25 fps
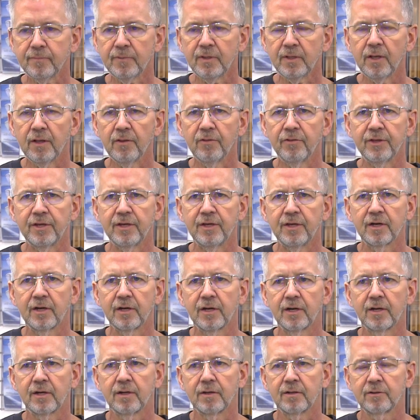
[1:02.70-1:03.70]
That's gonna
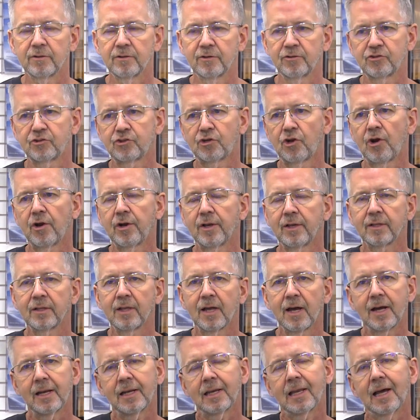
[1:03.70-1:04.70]
screw with the starting
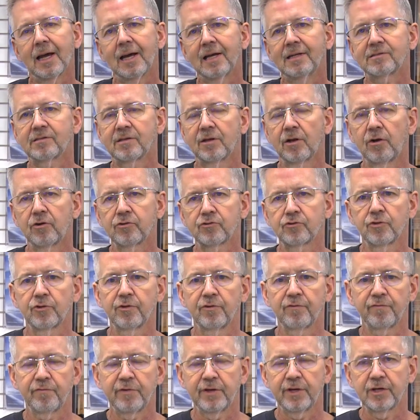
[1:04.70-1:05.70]
line lights and also
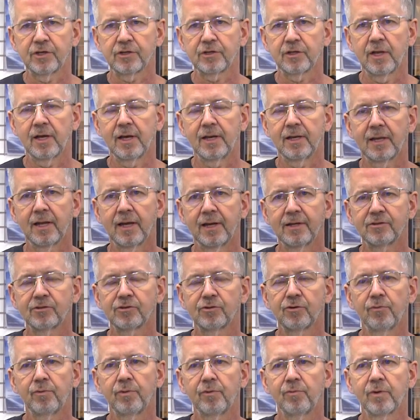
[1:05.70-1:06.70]
the finish line lights.
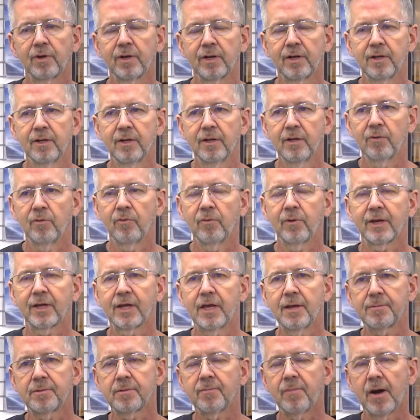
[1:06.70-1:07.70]
So we wanna
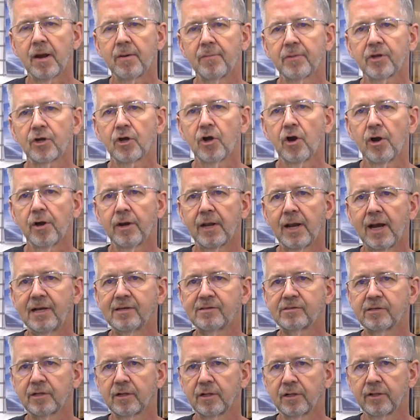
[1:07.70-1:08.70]
keep the bottom of the car
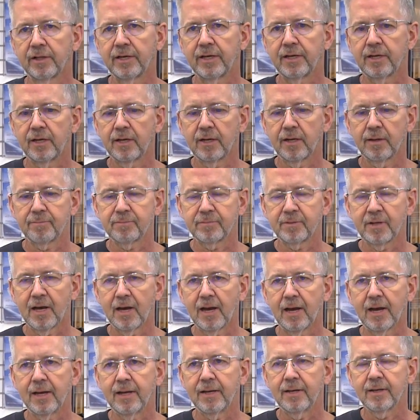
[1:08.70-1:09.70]
nice and clean and
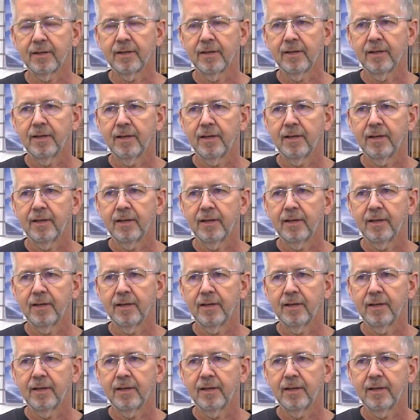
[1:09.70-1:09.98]
uptight.